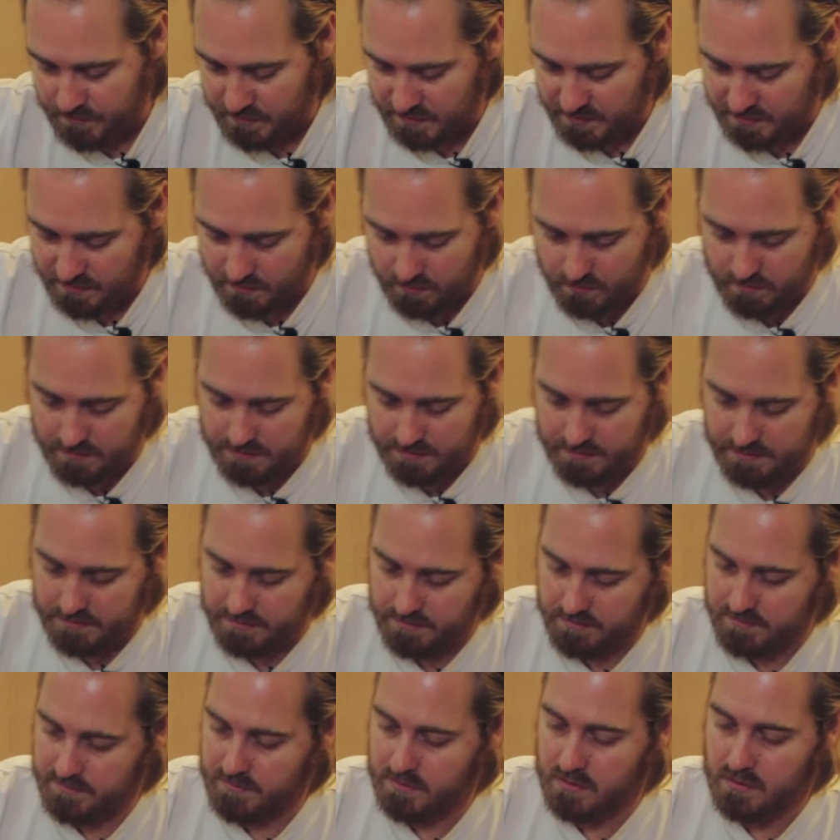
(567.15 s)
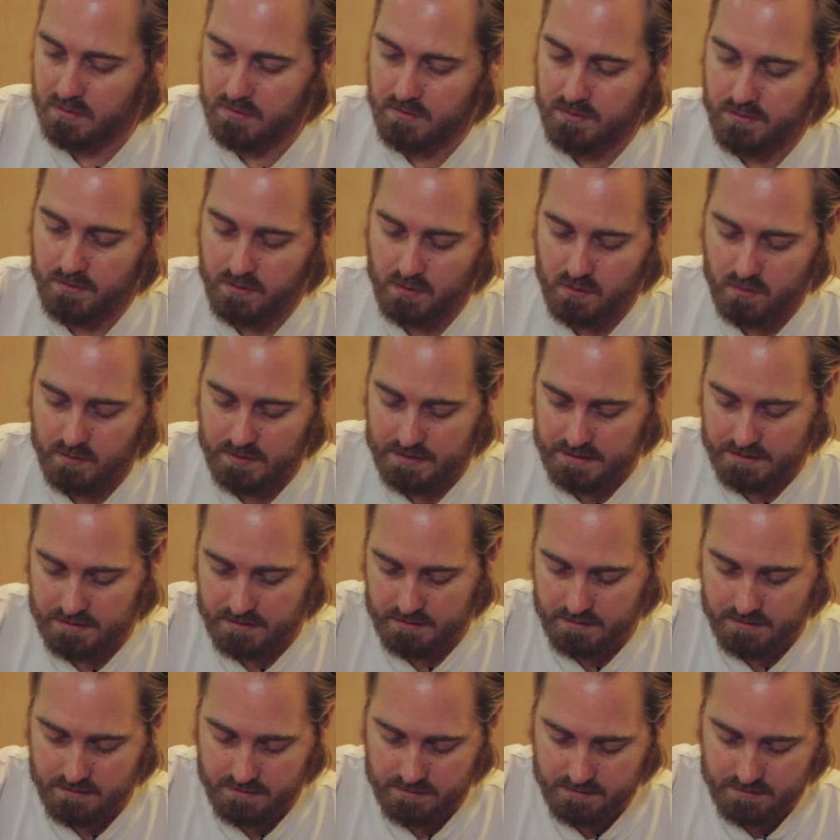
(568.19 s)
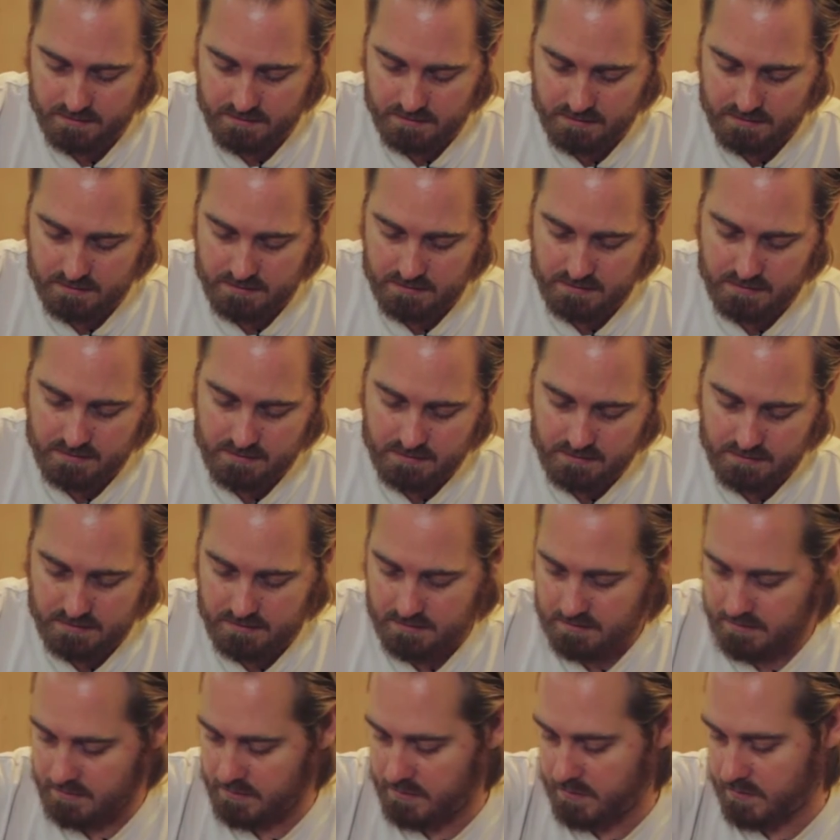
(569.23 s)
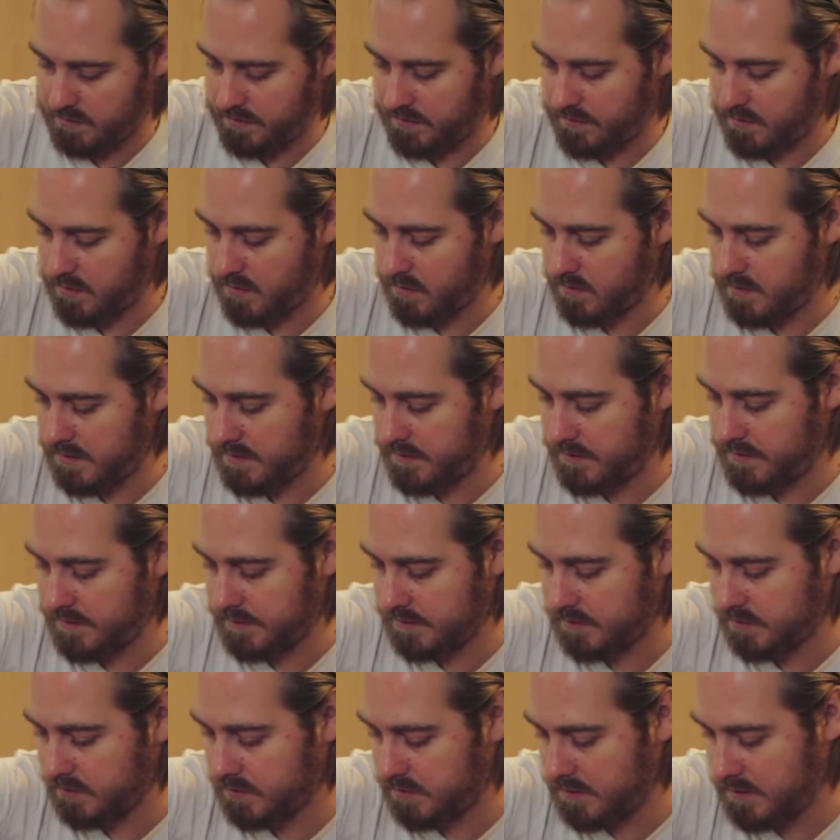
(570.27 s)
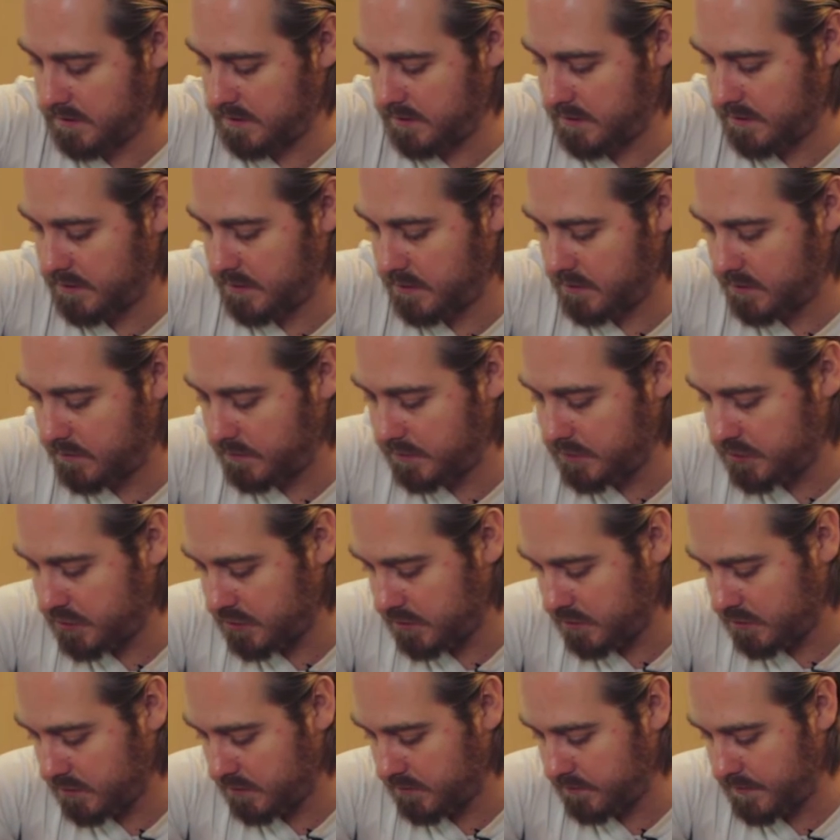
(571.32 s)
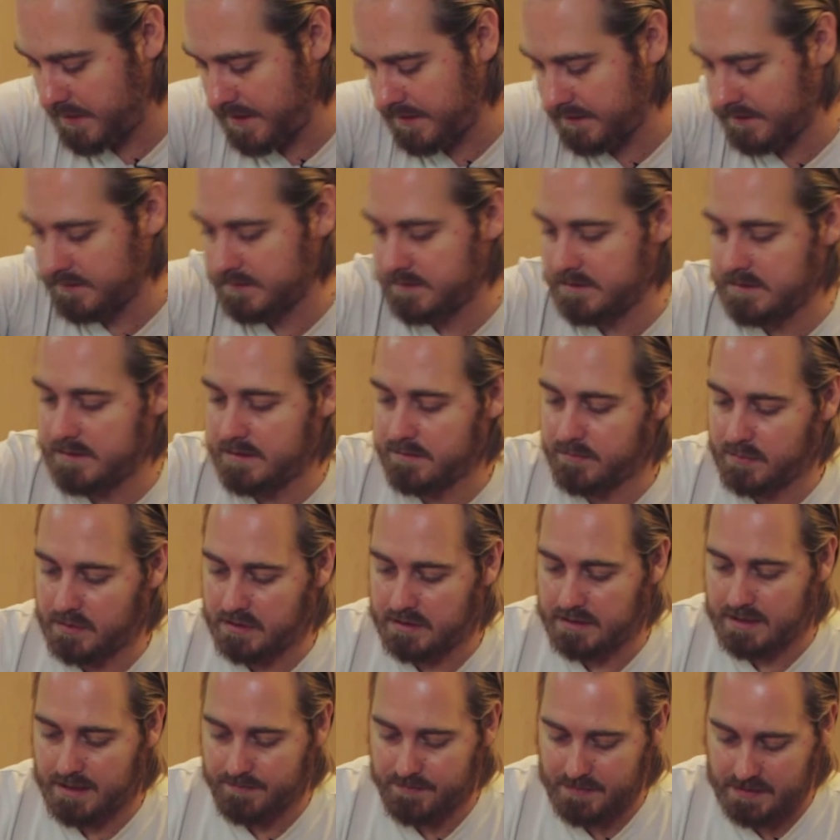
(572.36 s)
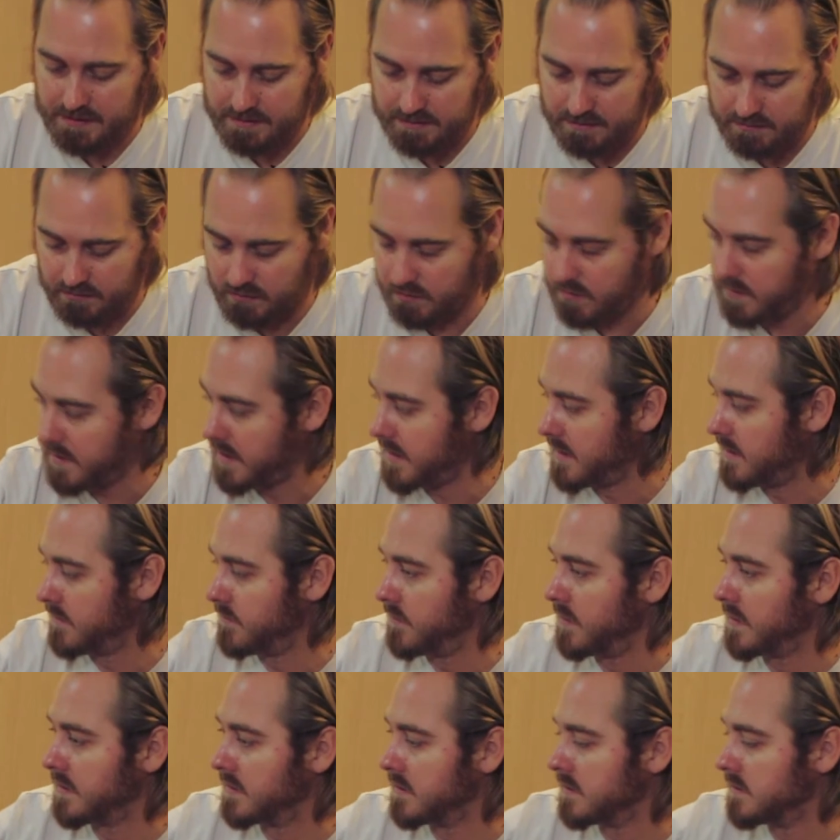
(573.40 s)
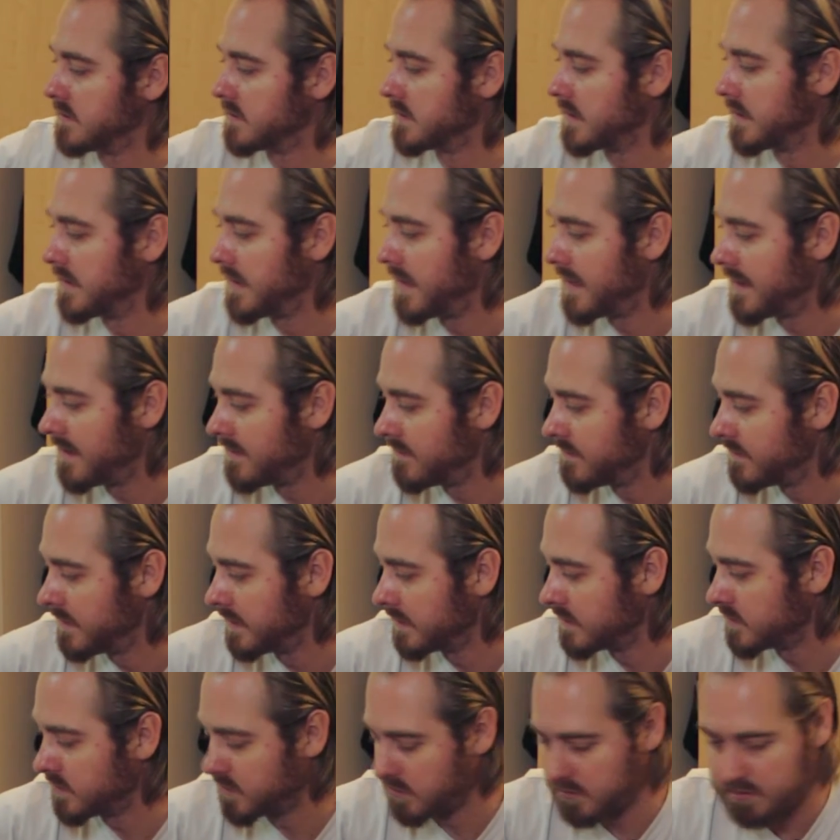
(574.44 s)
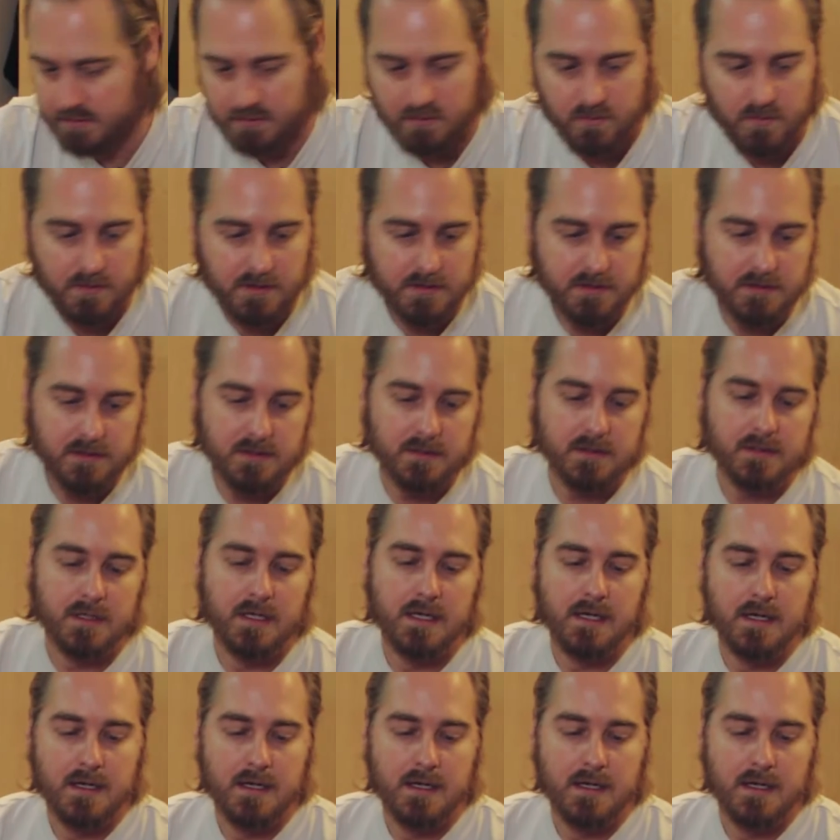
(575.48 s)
you would, you know, throw in this your original magazine. But I'm not going to do that because I have external ones.